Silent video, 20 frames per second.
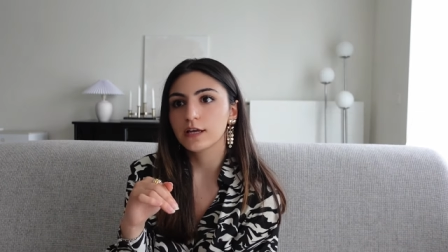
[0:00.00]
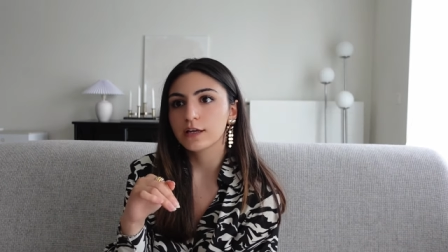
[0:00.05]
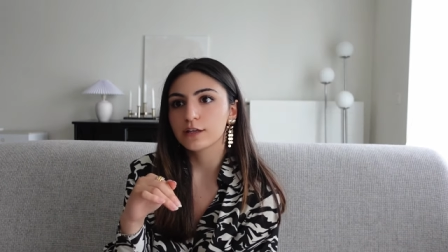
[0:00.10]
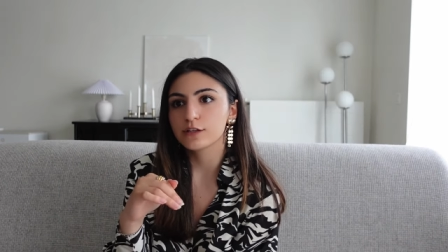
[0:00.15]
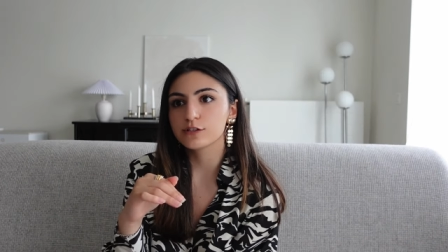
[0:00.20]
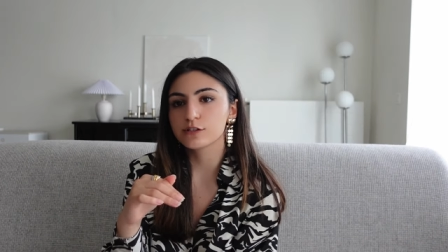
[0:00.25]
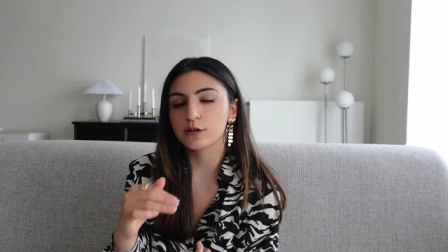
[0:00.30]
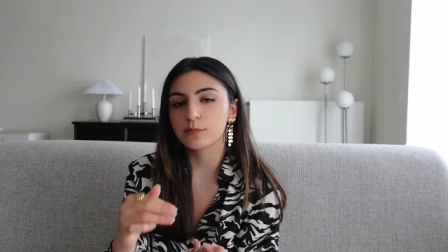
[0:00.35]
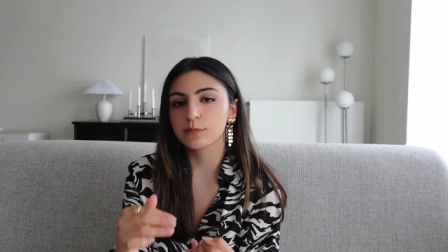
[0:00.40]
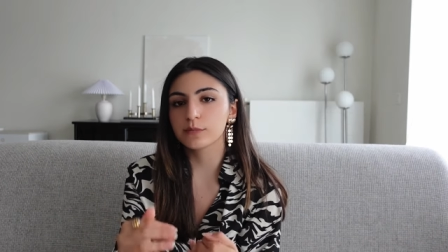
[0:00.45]

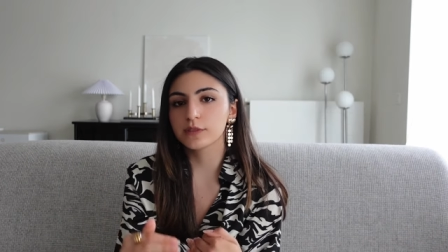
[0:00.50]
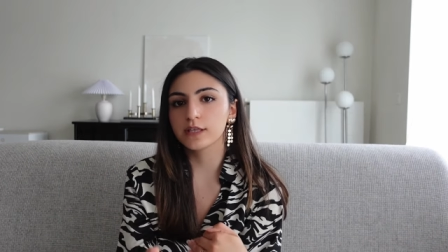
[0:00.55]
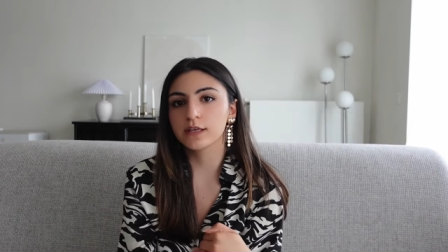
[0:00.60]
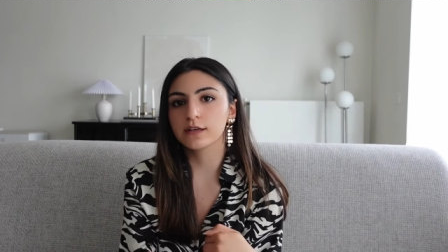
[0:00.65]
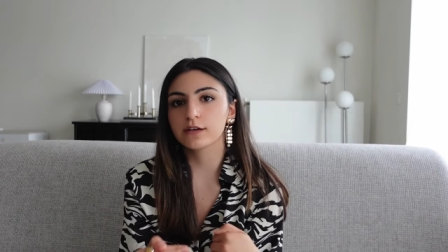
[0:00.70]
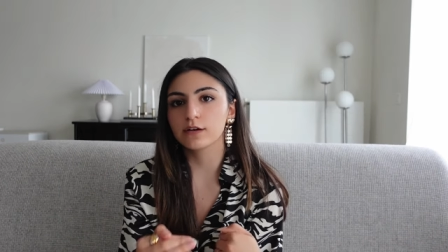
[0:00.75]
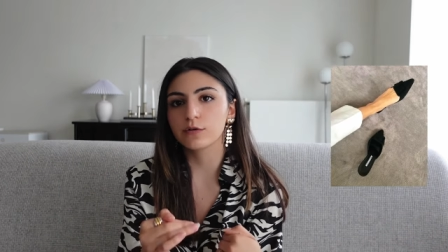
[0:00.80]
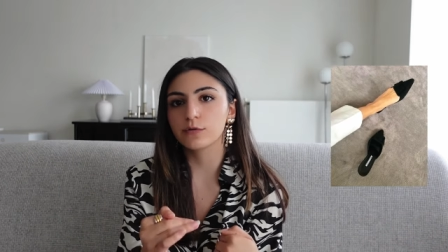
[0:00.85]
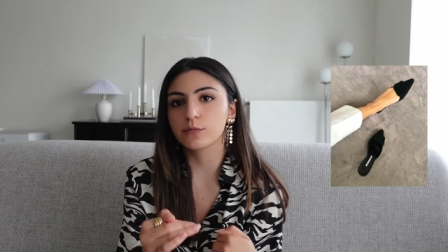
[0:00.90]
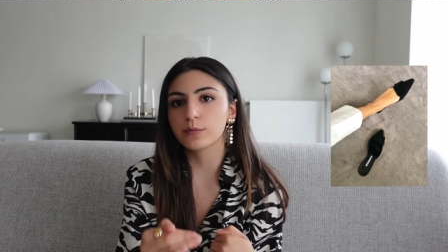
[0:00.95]

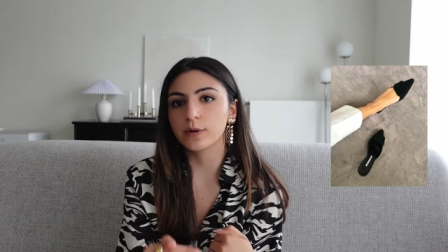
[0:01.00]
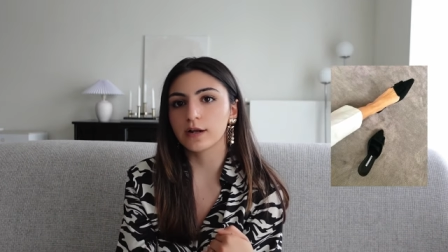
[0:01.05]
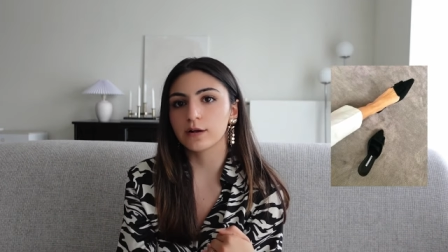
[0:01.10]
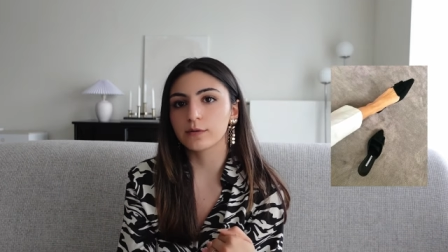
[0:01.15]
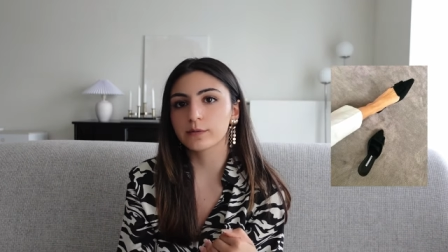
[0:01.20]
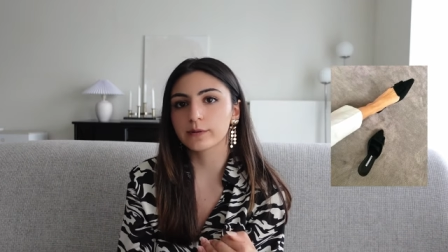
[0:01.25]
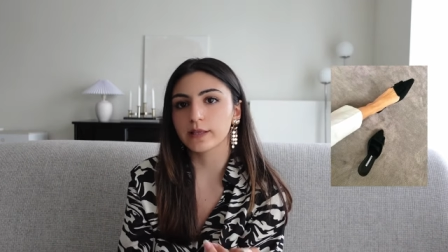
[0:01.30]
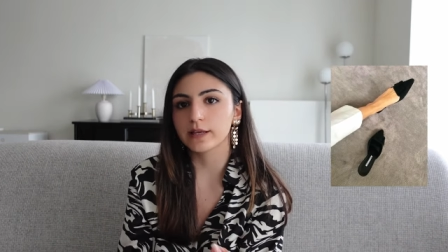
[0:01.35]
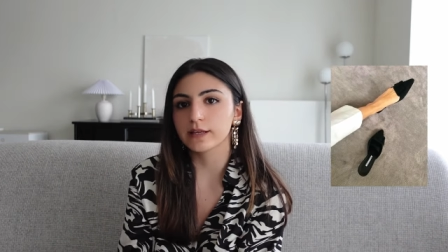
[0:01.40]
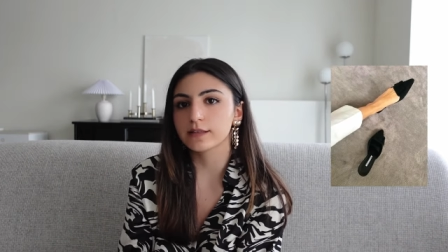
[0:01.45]
something
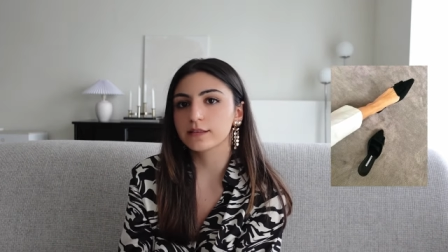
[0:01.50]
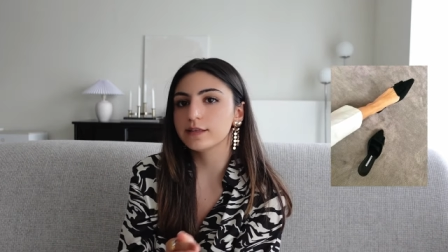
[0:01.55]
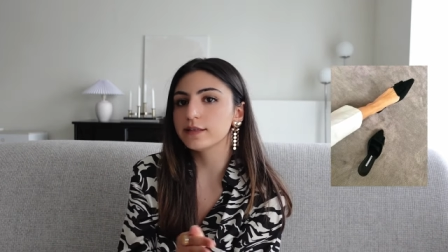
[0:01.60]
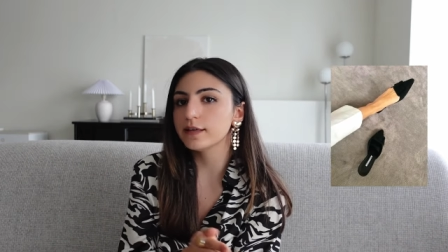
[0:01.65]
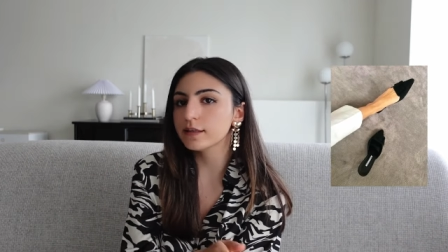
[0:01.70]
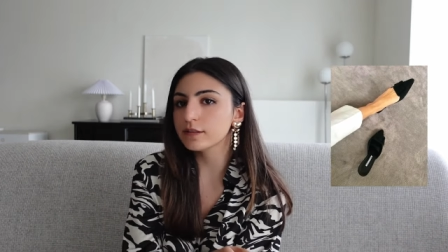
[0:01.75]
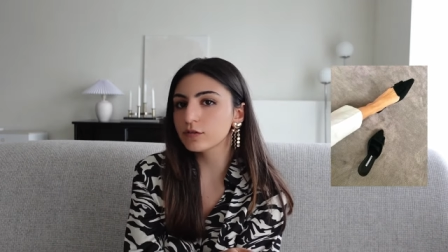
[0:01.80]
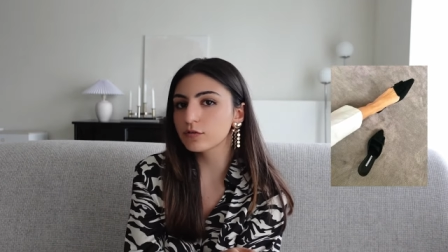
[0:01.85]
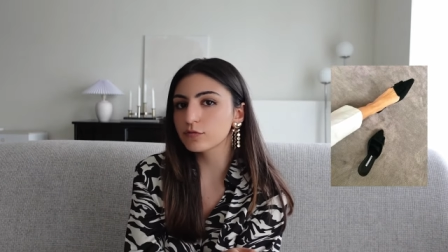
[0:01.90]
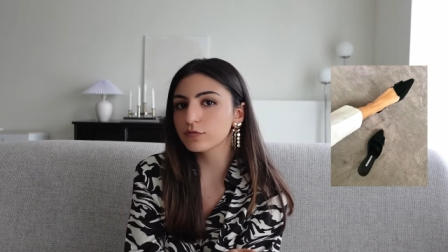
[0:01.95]
around like the
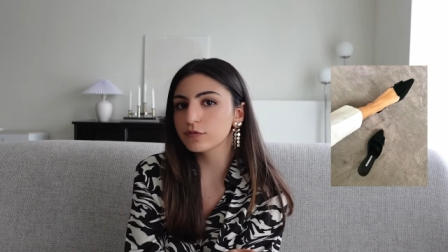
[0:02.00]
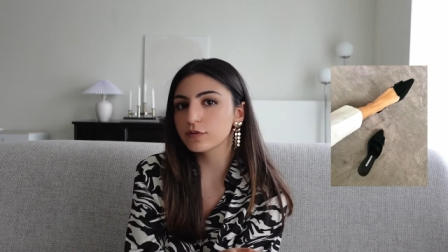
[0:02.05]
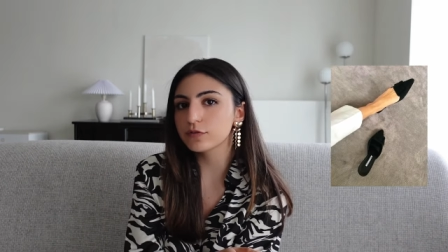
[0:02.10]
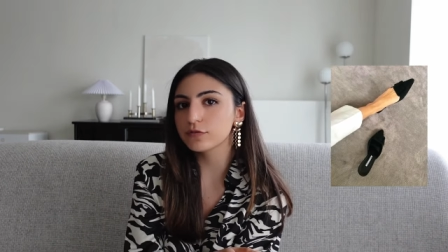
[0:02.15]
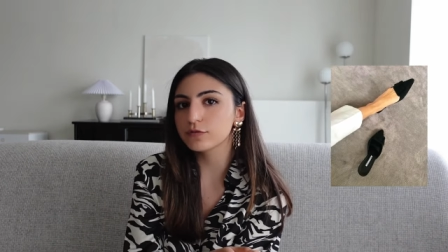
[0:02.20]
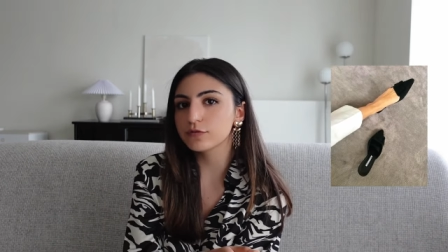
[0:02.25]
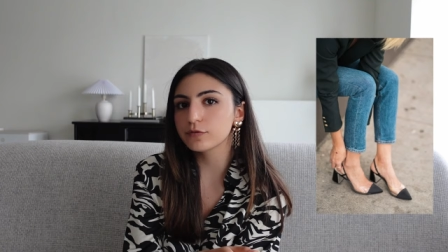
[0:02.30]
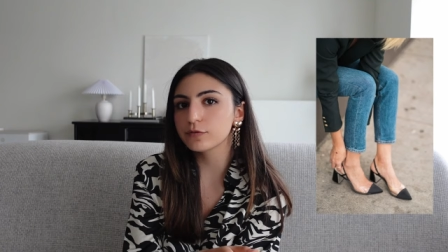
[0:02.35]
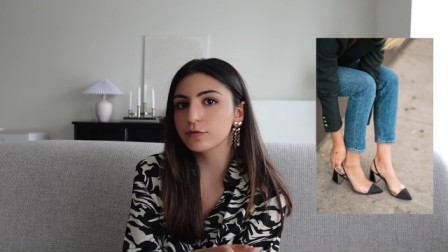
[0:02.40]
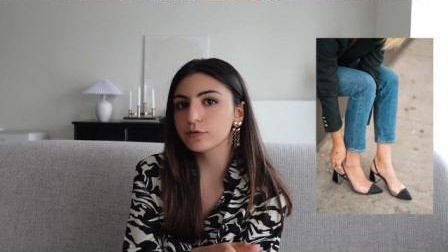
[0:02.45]
end of your
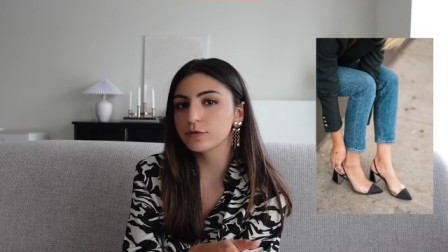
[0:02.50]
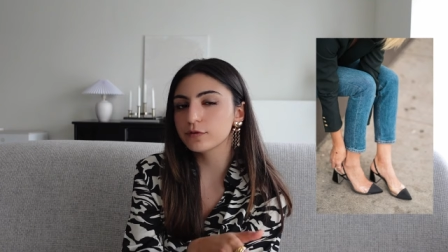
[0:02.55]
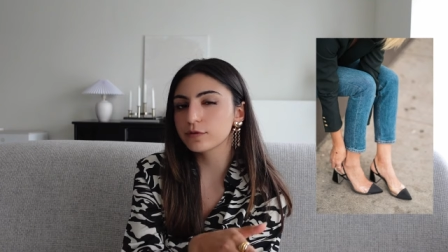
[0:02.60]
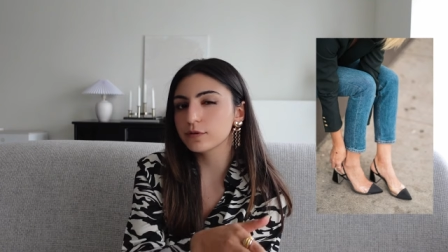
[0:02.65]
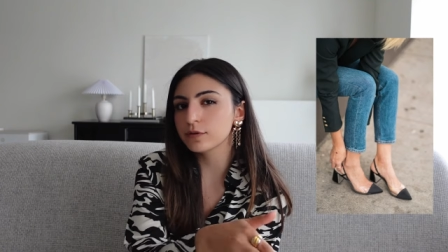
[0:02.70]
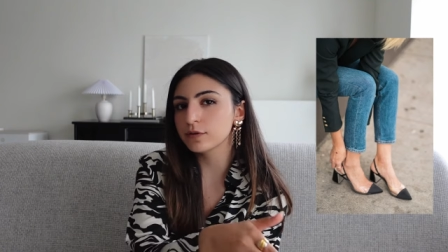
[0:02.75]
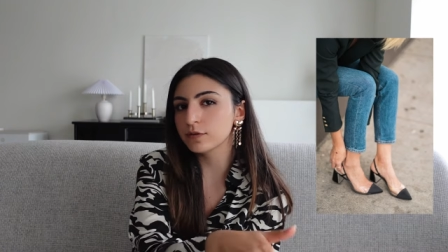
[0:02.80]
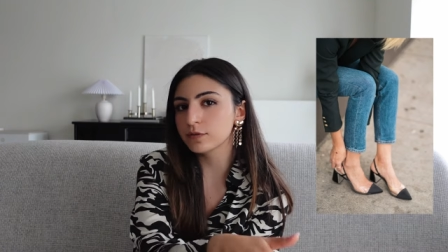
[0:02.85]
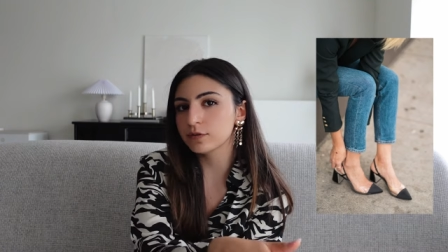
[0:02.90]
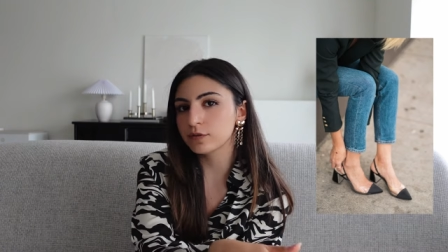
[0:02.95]
foot, so
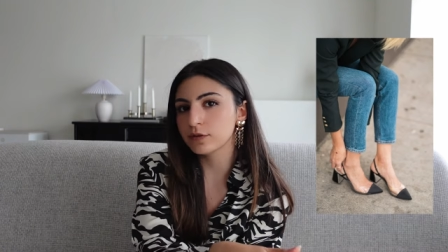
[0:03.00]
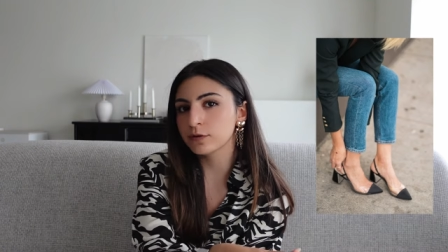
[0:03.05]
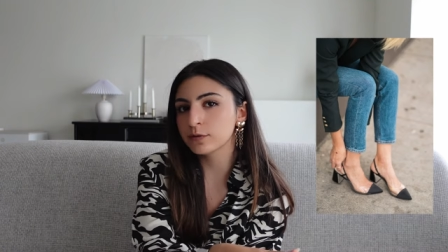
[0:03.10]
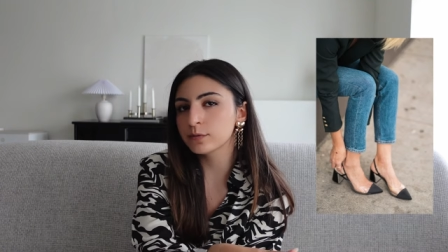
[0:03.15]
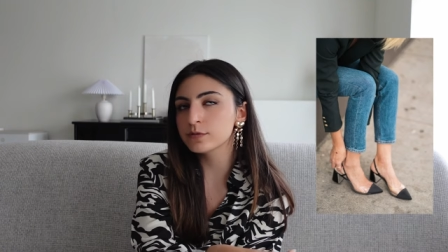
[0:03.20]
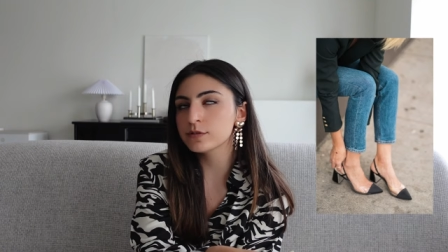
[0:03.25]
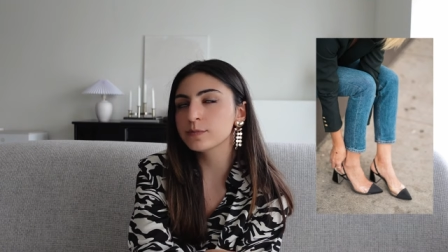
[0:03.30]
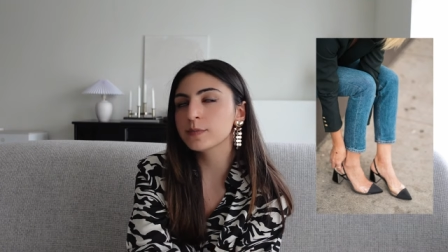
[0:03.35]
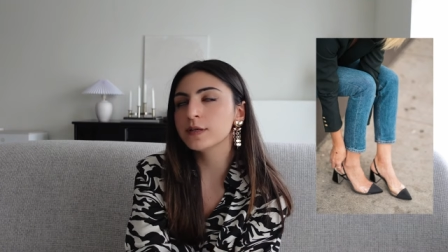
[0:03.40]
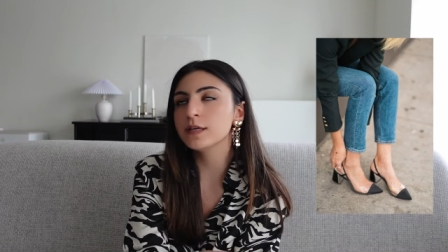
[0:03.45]
your
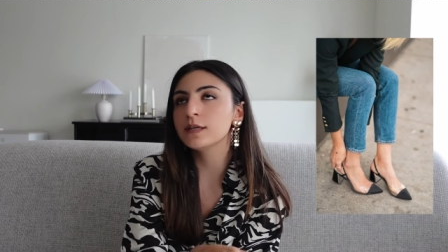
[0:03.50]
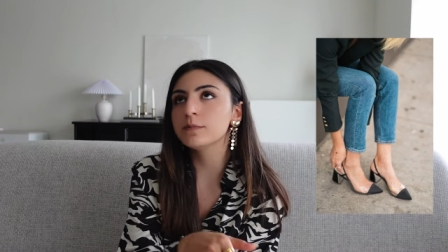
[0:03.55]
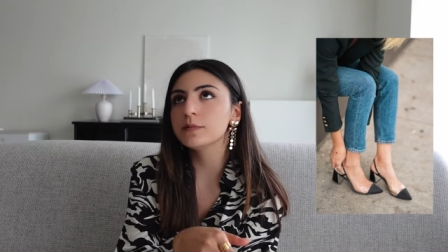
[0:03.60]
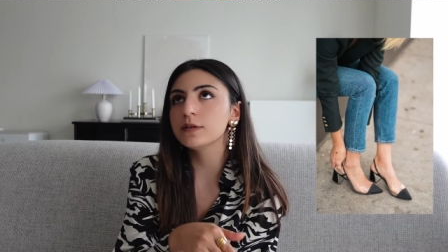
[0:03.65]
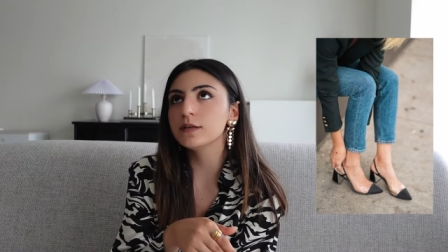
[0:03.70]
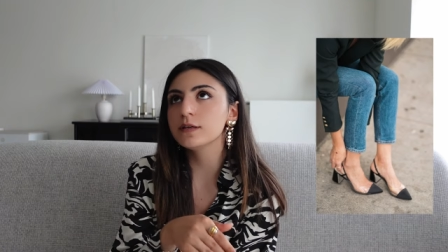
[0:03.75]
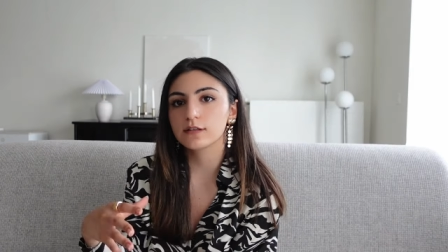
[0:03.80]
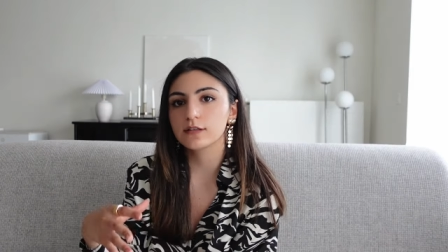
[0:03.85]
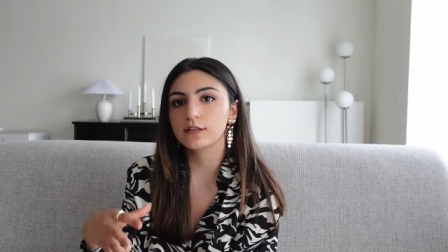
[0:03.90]
toes maybe,